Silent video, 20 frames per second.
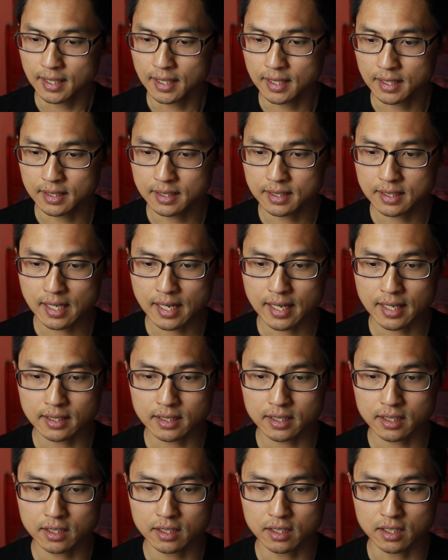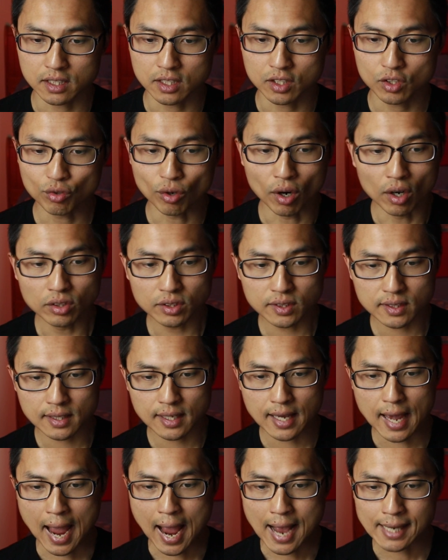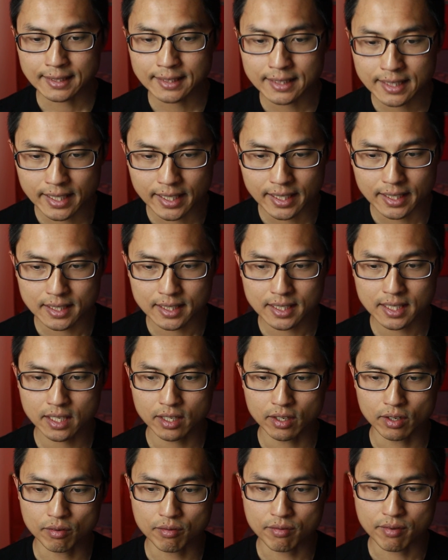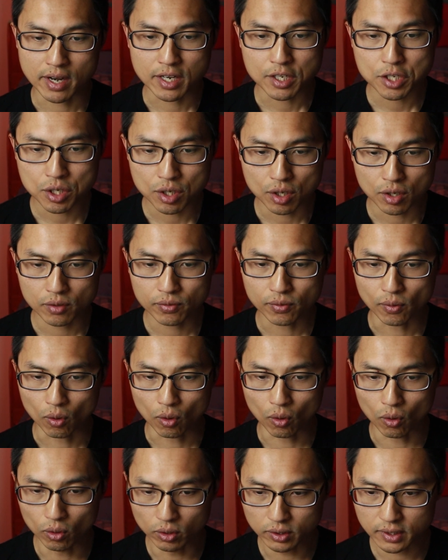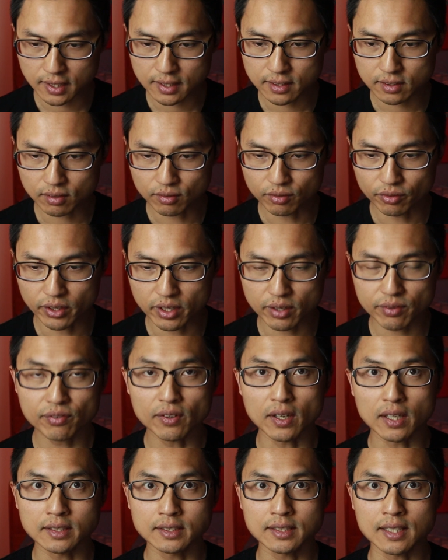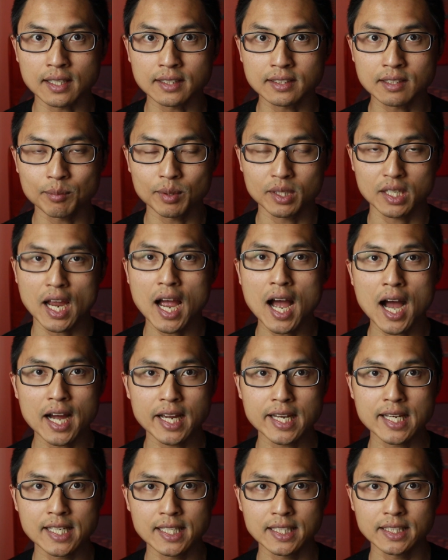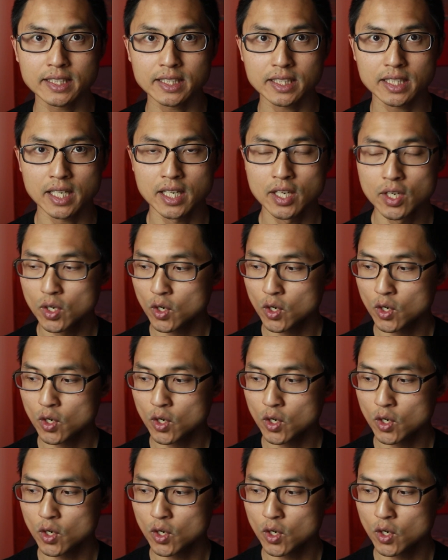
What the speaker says: is that the growth asset ratio for all these 3 funds are some of the highest